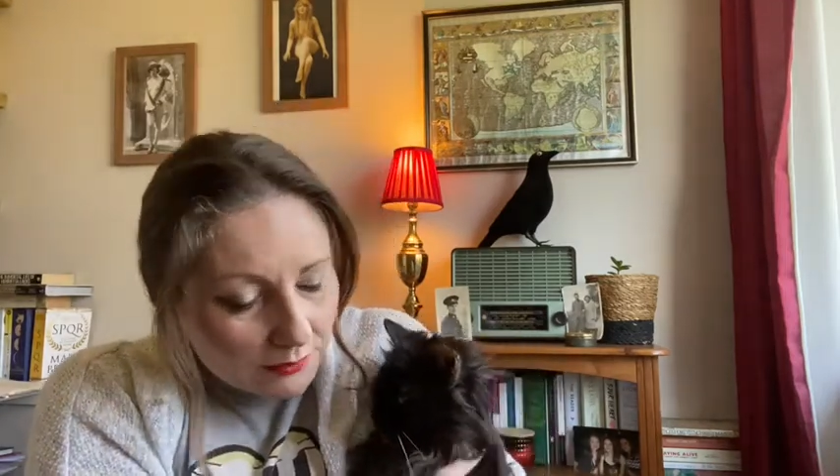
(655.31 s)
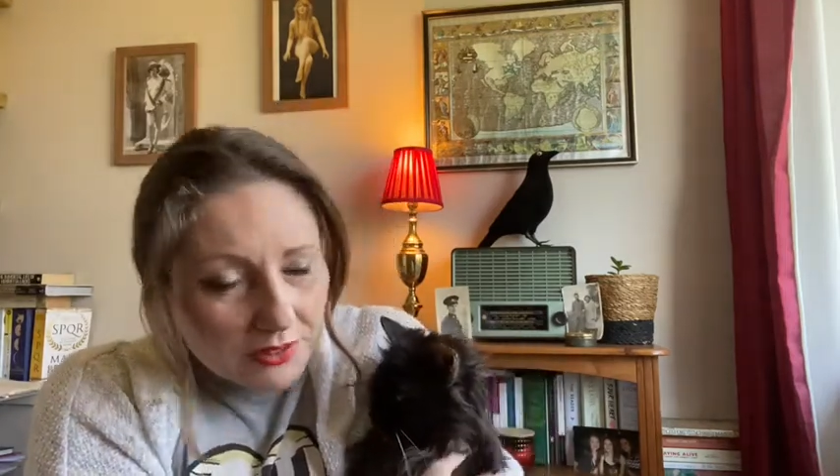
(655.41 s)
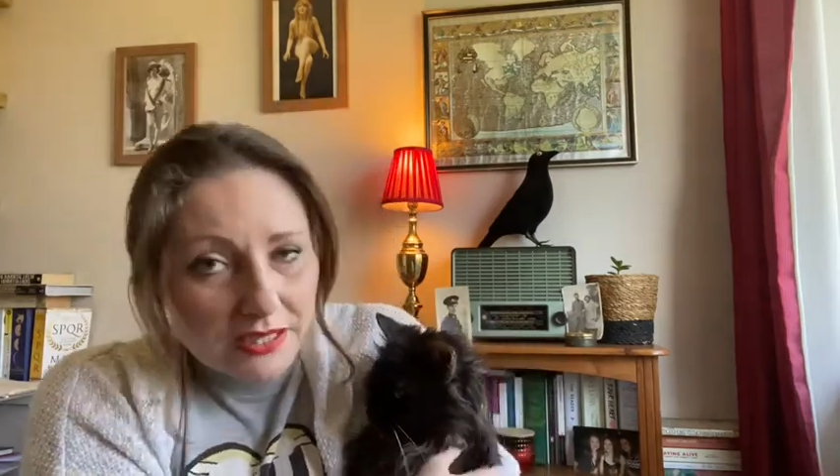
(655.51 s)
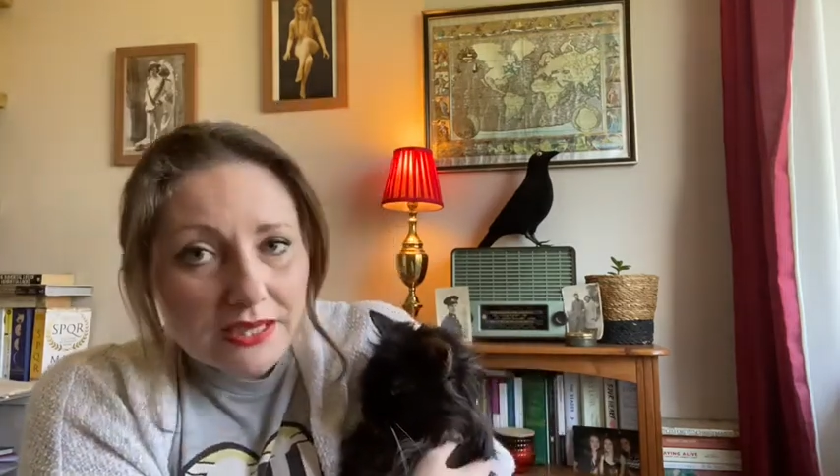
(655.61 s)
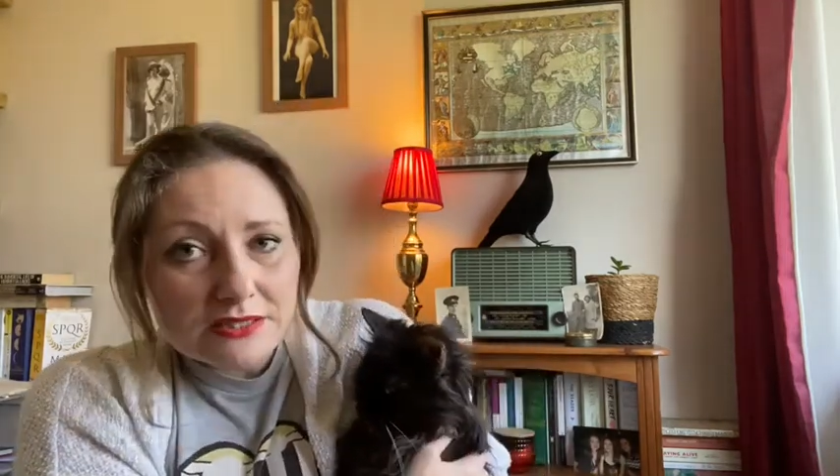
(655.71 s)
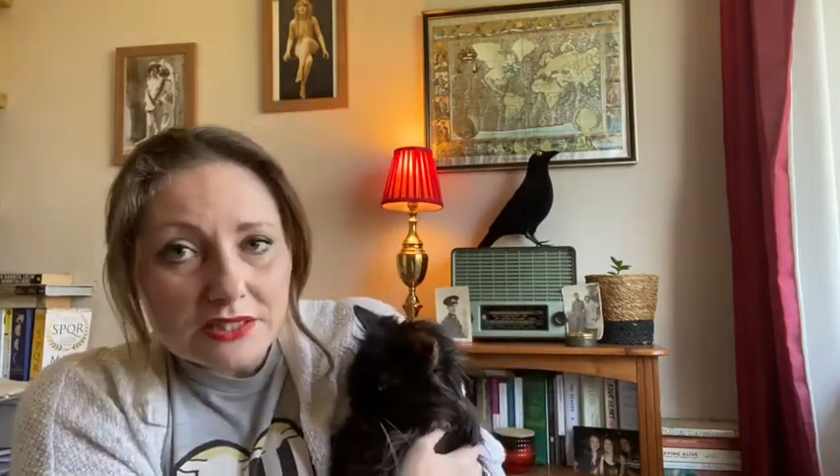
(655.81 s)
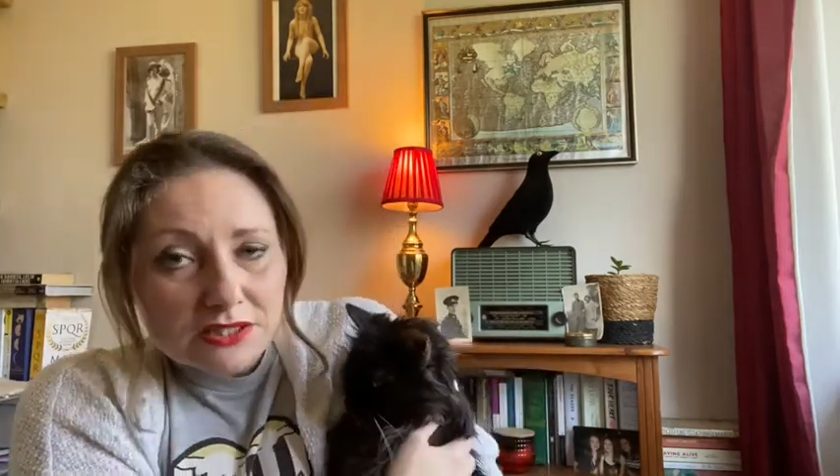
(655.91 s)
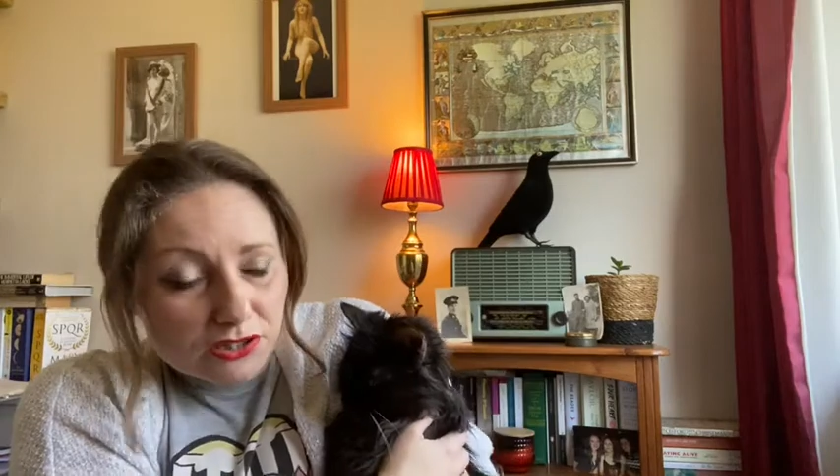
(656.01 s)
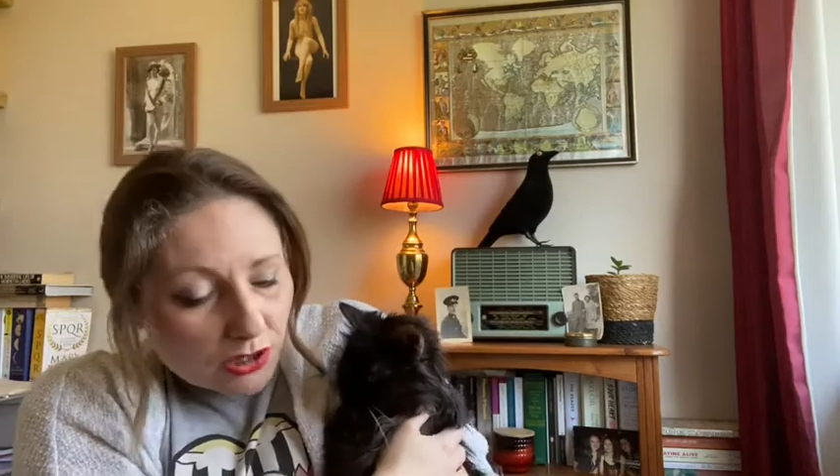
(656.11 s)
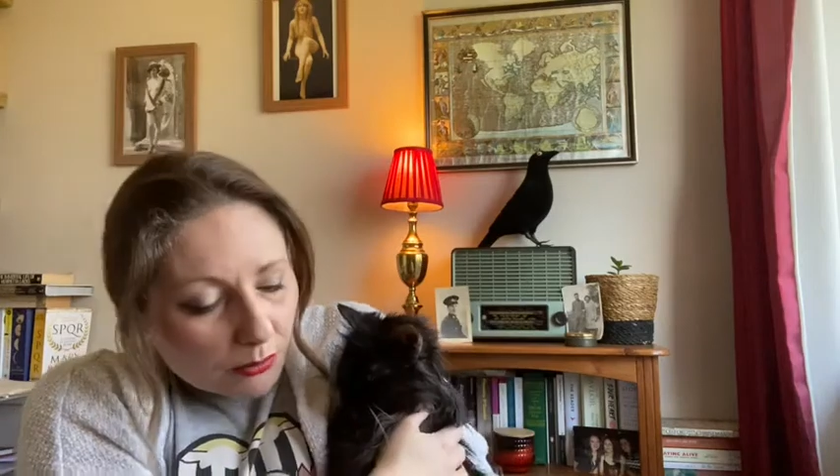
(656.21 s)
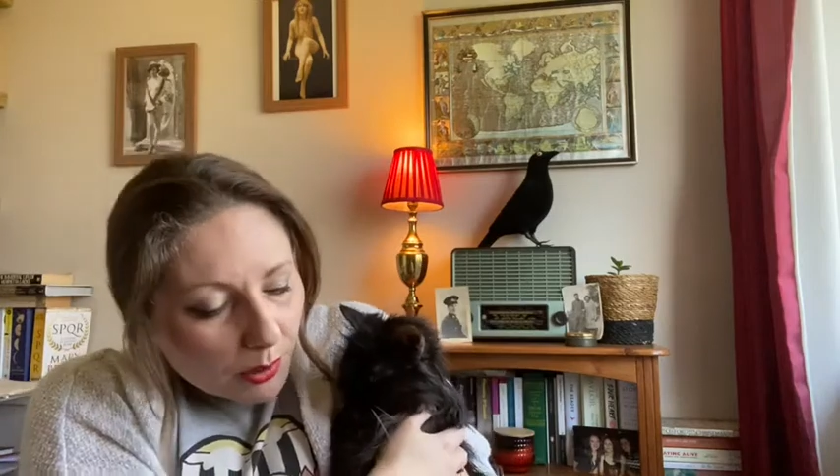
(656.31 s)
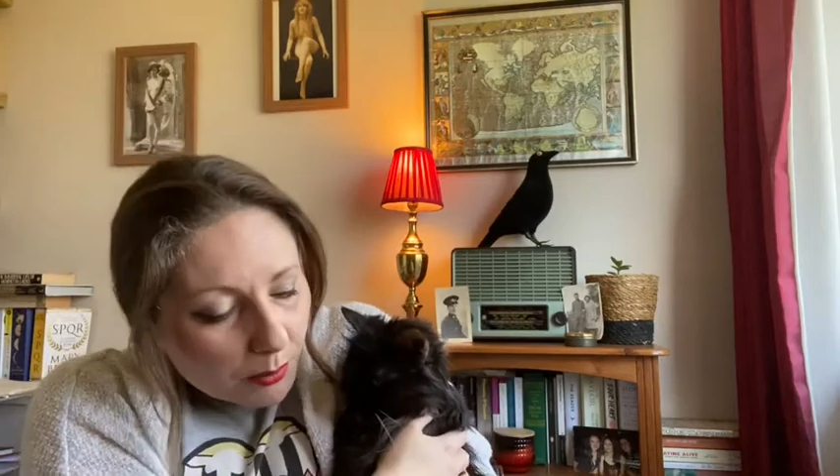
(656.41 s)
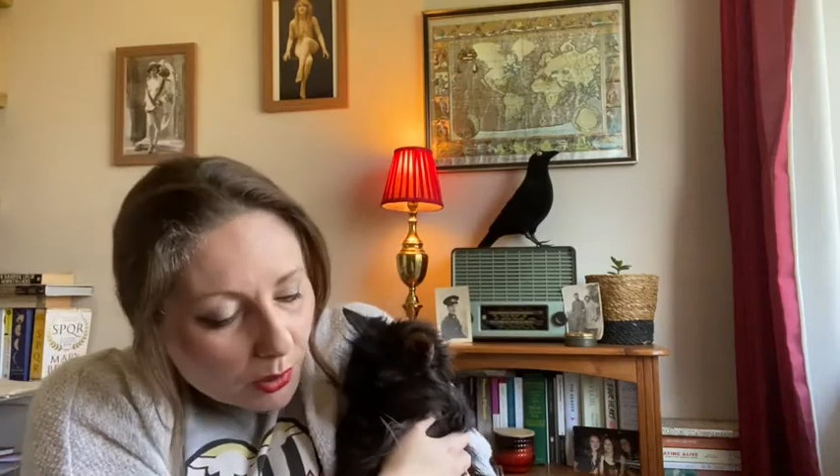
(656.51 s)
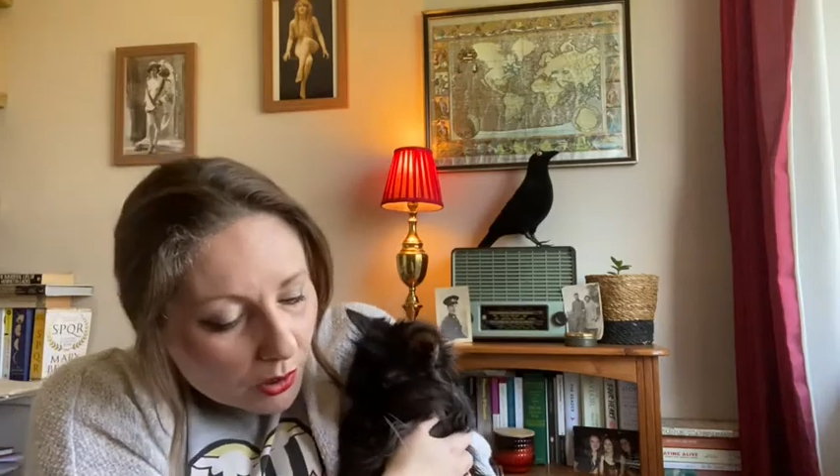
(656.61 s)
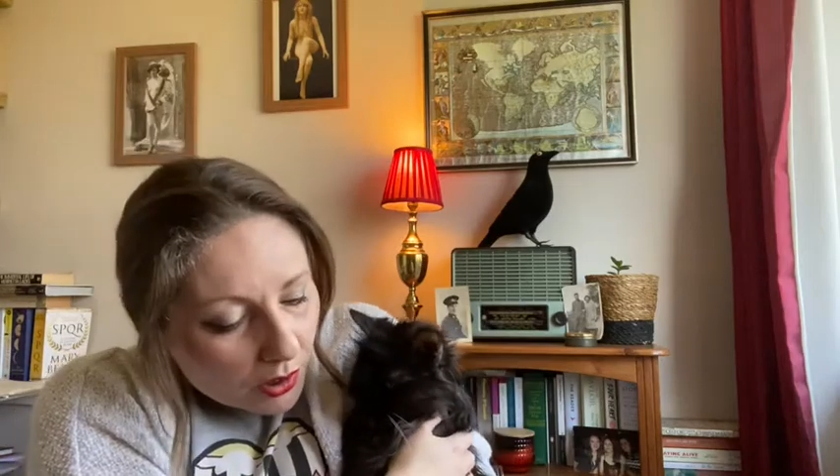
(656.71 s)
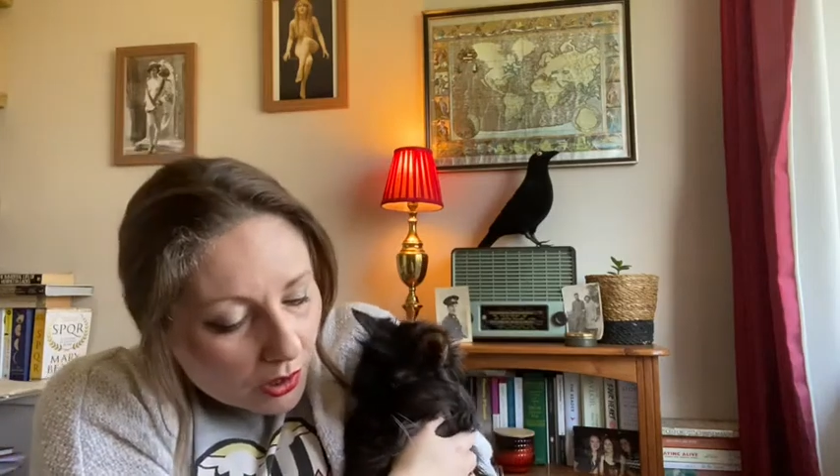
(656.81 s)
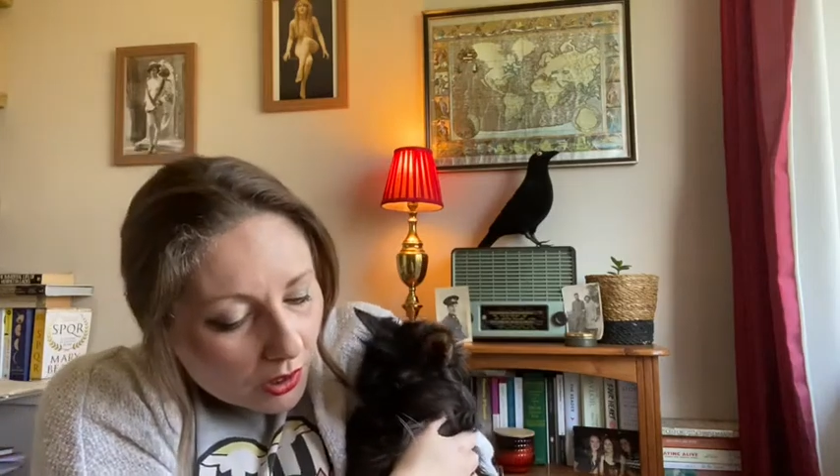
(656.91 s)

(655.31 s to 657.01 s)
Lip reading: Katie, I need to look at my book.